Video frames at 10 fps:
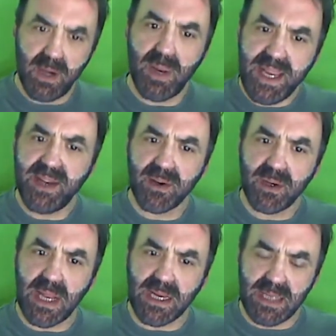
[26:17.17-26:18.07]
heater,
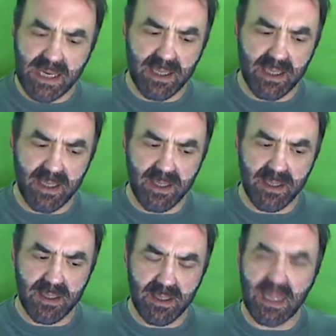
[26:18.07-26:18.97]
like
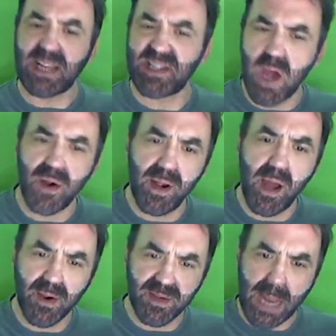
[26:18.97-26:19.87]
a soldering
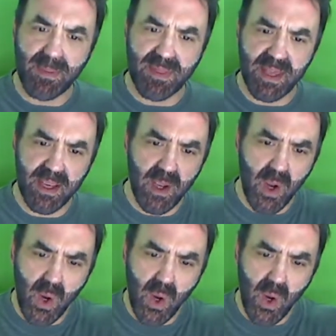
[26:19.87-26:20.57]
iron type of thing,